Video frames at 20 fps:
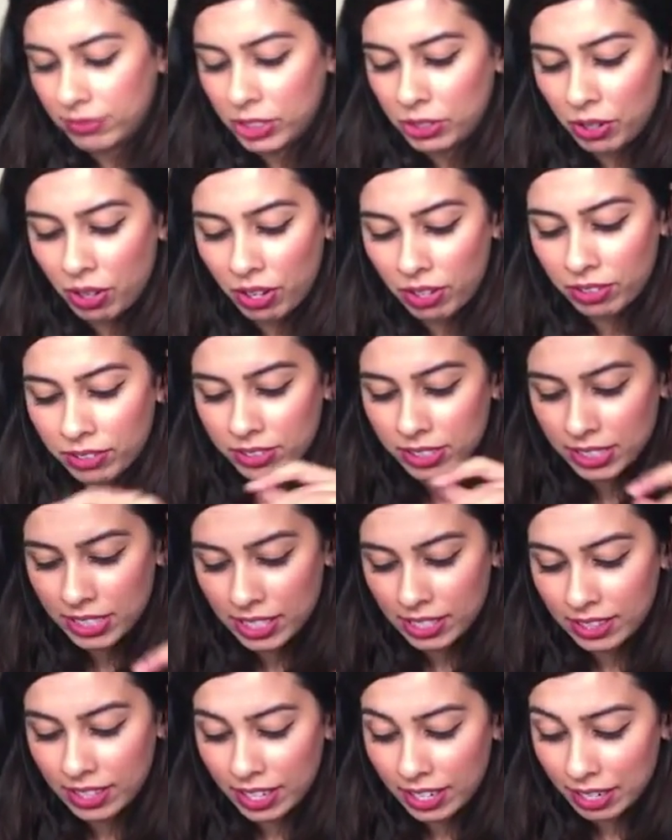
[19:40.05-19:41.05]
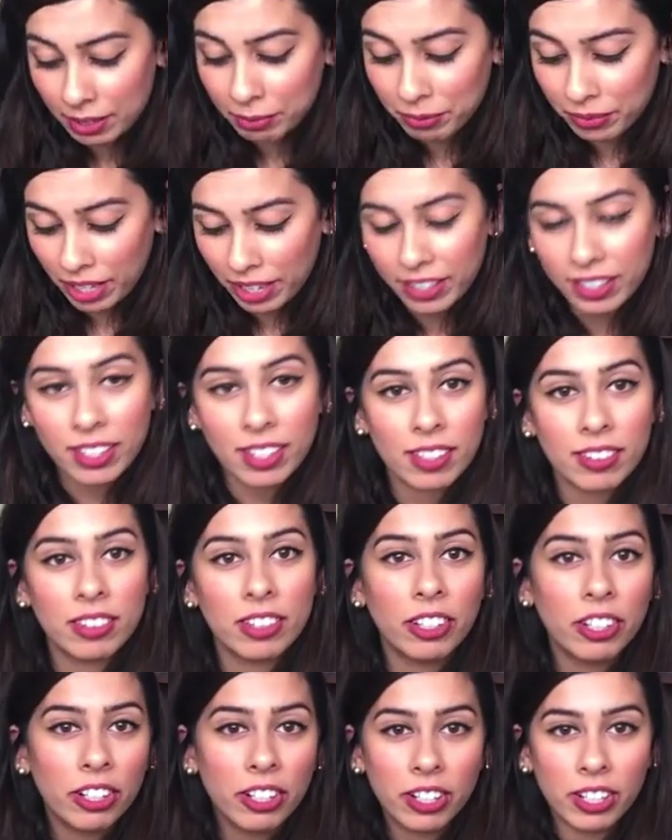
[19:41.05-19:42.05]
You'll see that I'm liking
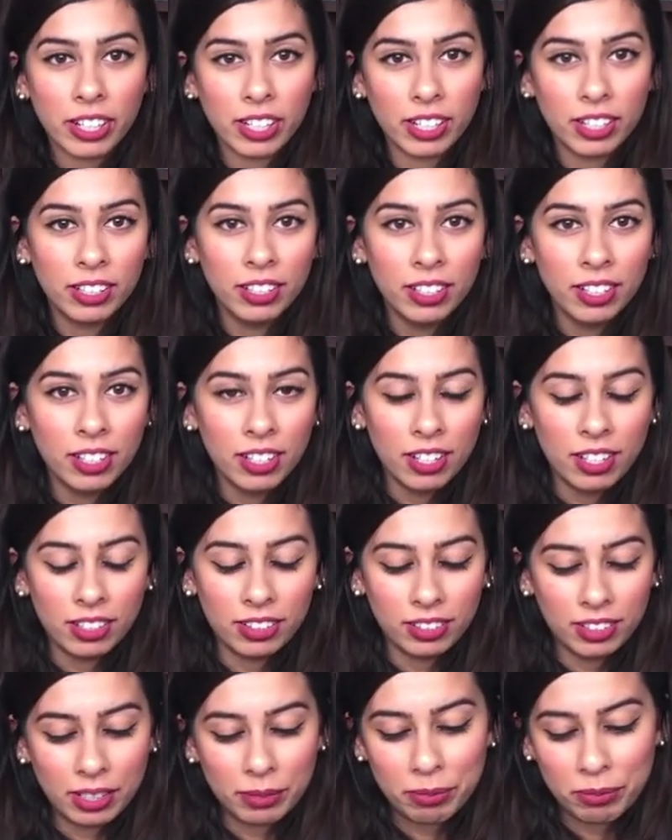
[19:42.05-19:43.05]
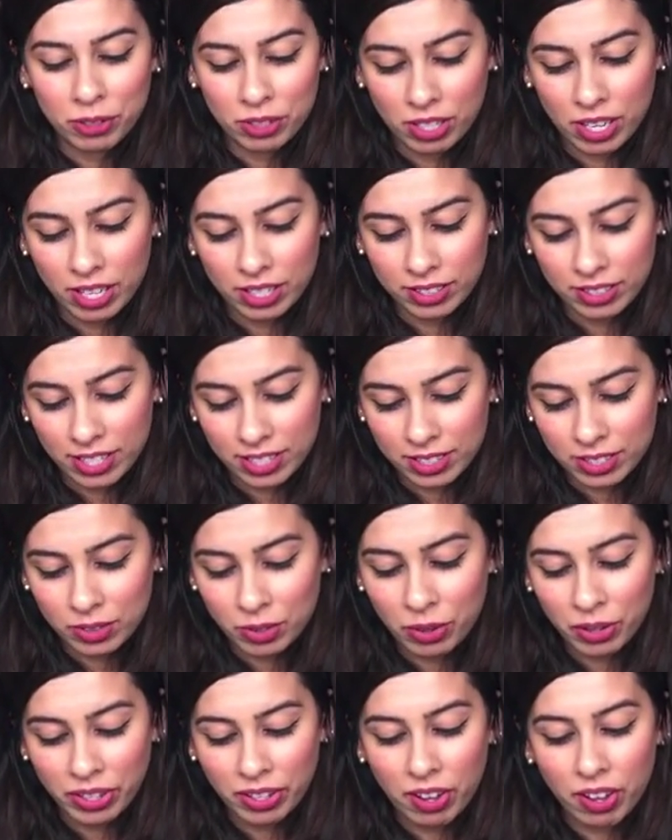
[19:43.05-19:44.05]
the current lip trend that's
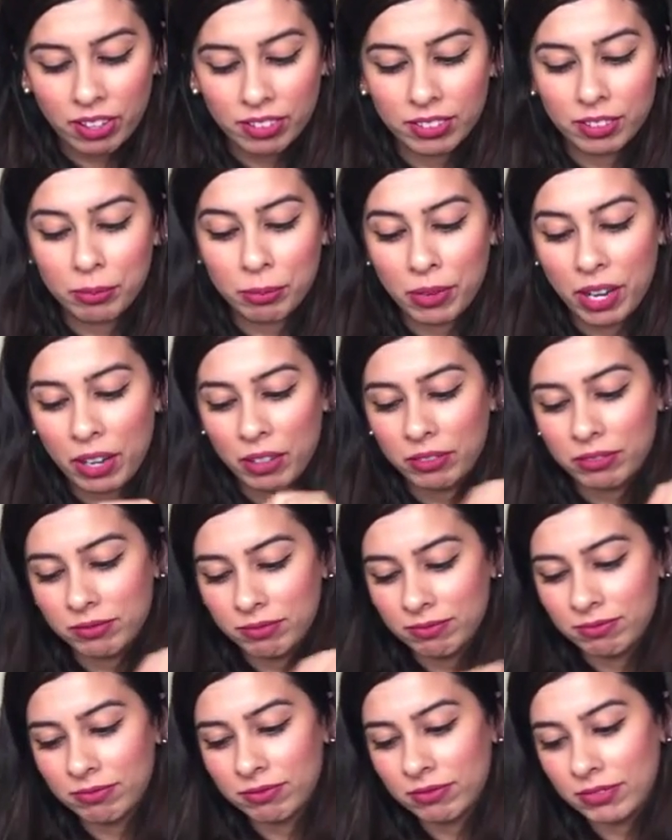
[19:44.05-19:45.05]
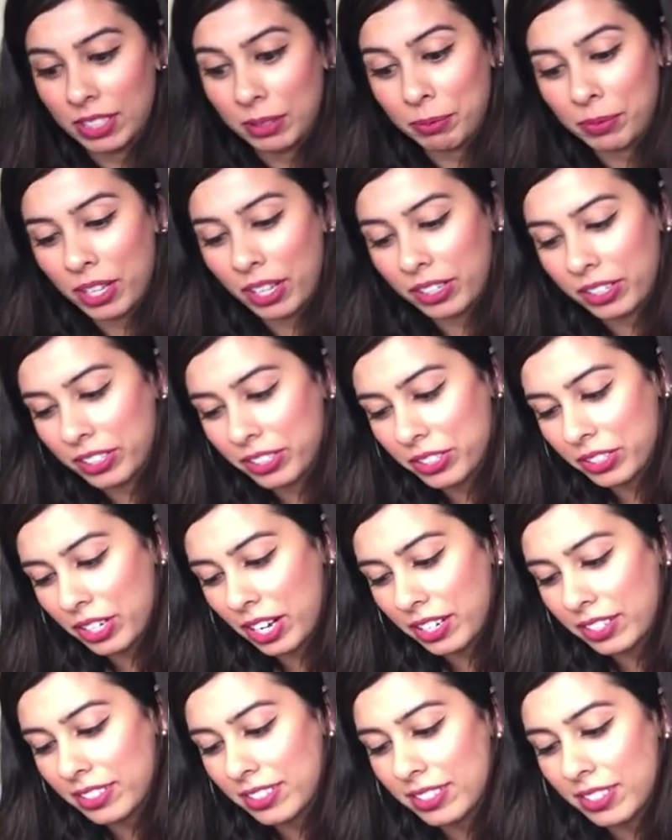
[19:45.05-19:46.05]
going on, the brown lip color
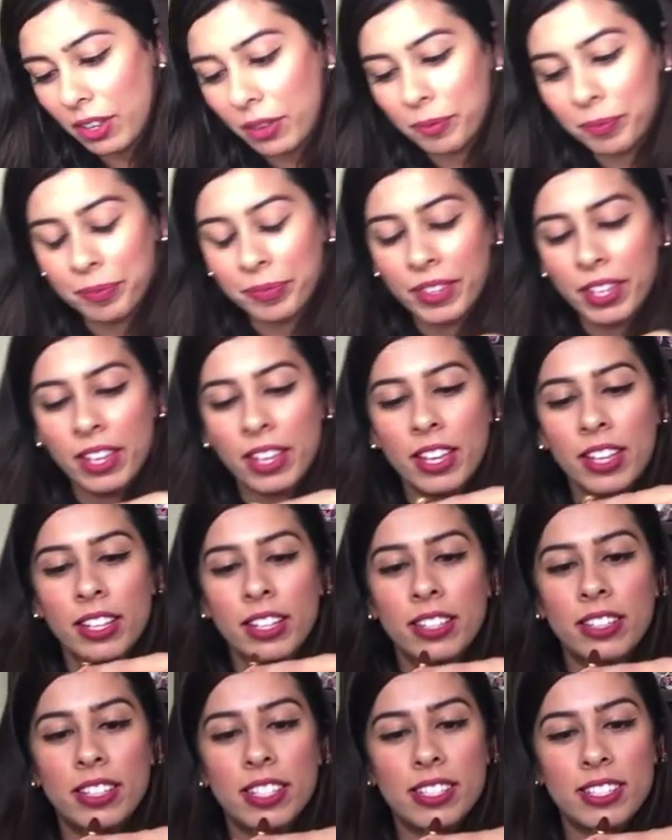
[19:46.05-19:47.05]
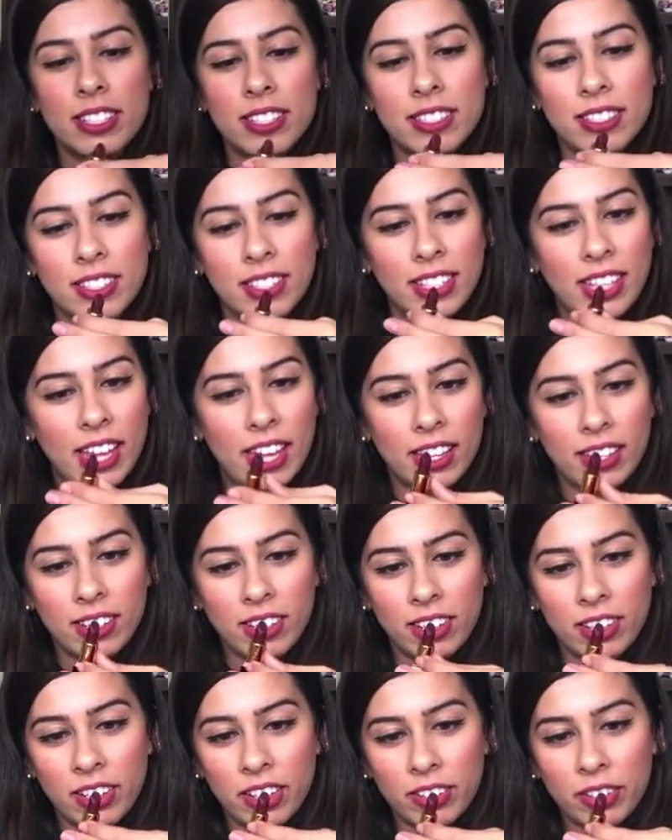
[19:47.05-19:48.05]
trend. So this is
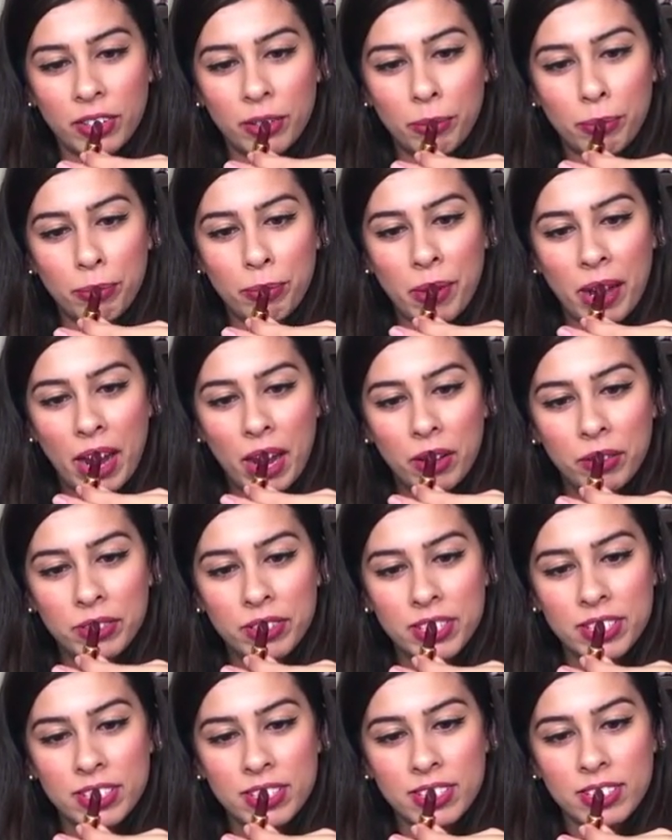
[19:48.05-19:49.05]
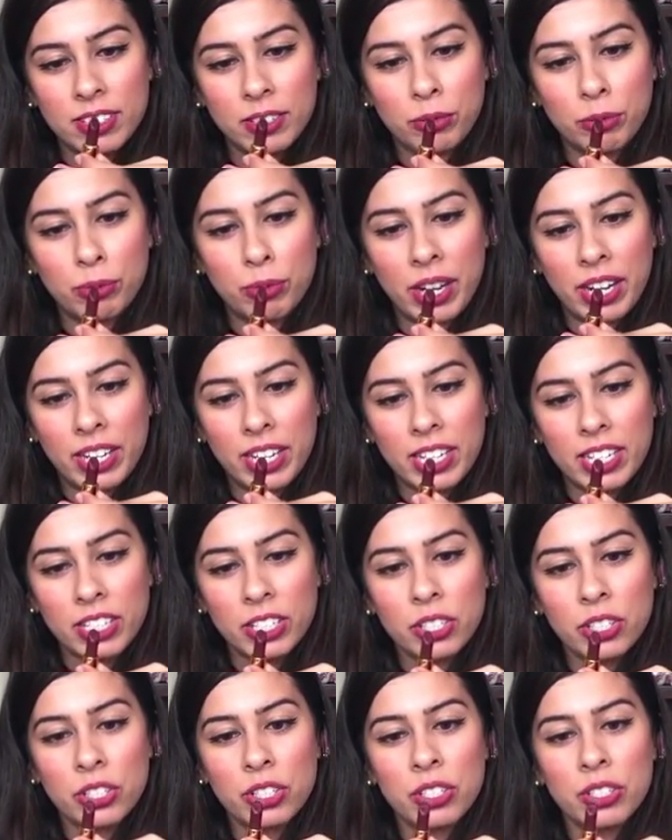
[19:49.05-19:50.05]
again another brown. This is a
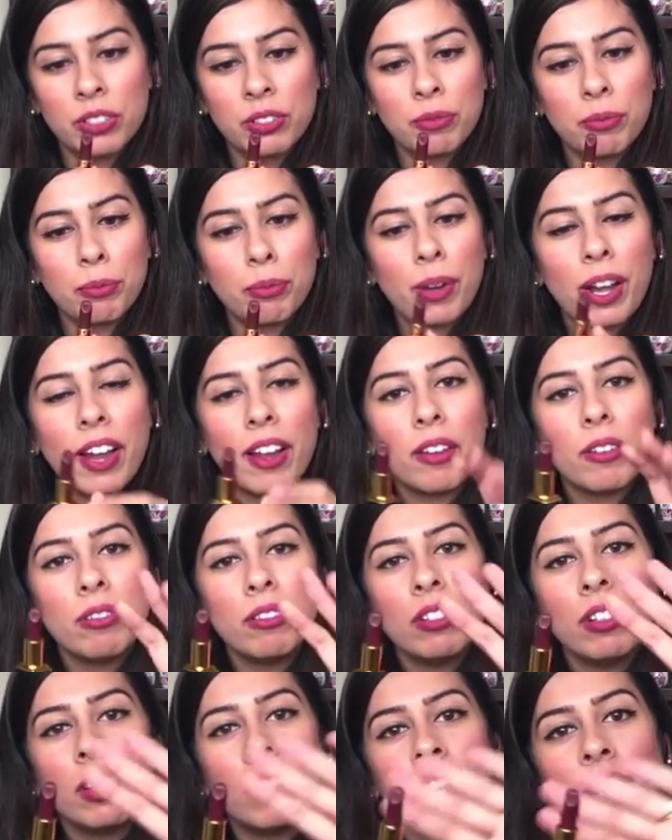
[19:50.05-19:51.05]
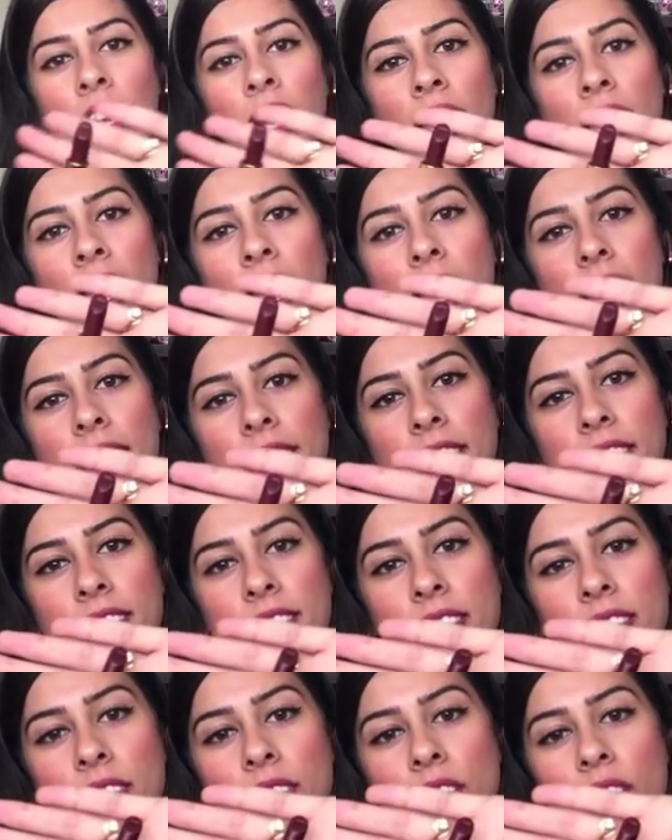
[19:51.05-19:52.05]
reddish brown, and
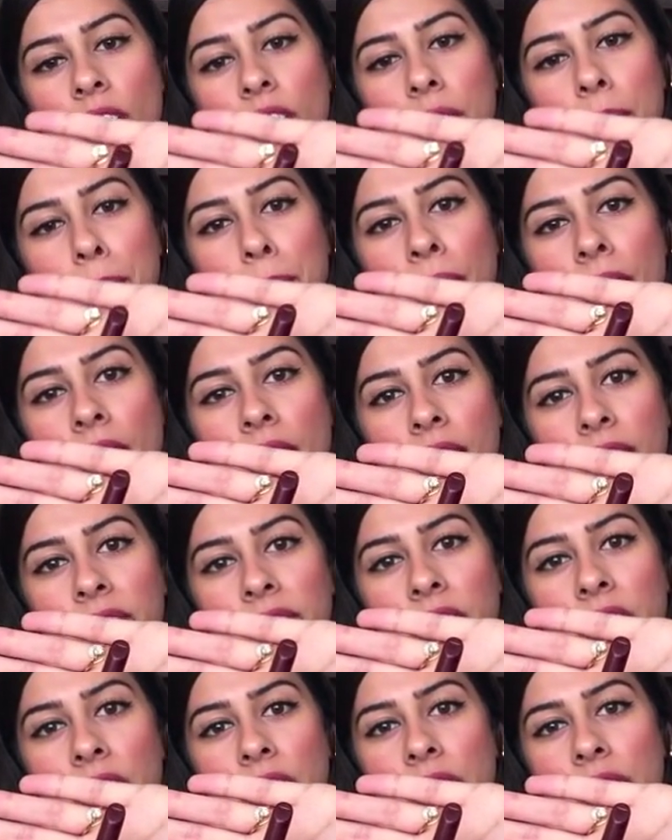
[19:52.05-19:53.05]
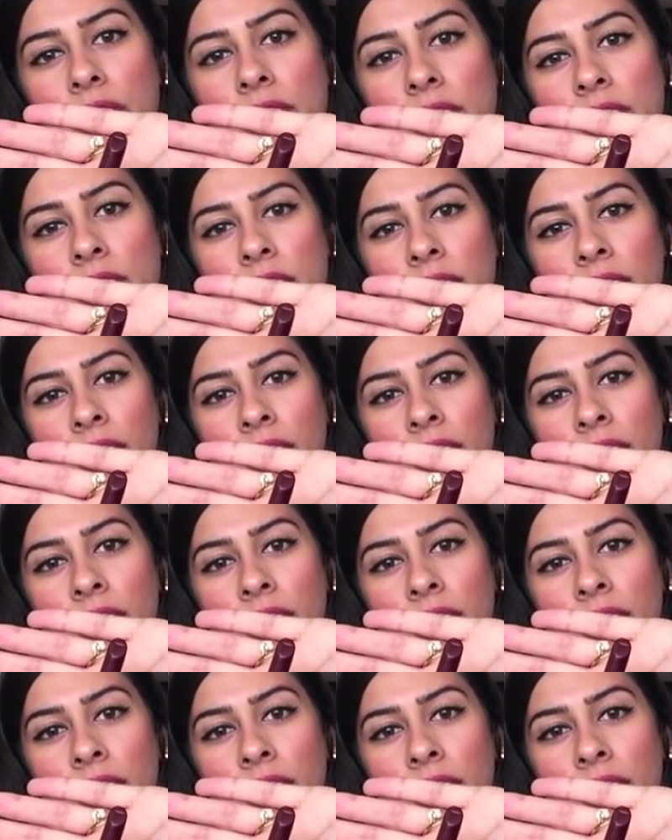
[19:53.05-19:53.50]
this is called Pavlos.